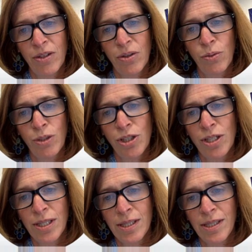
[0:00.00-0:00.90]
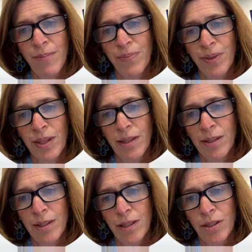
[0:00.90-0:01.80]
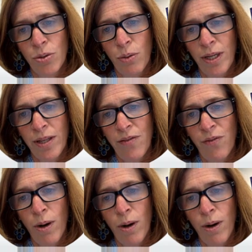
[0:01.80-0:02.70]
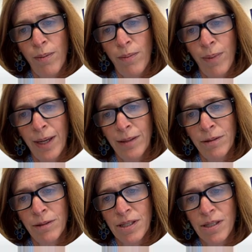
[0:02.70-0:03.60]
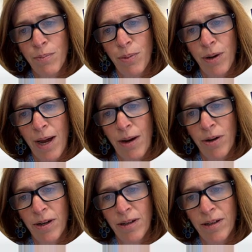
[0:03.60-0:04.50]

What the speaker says: which is 24 miles per hour.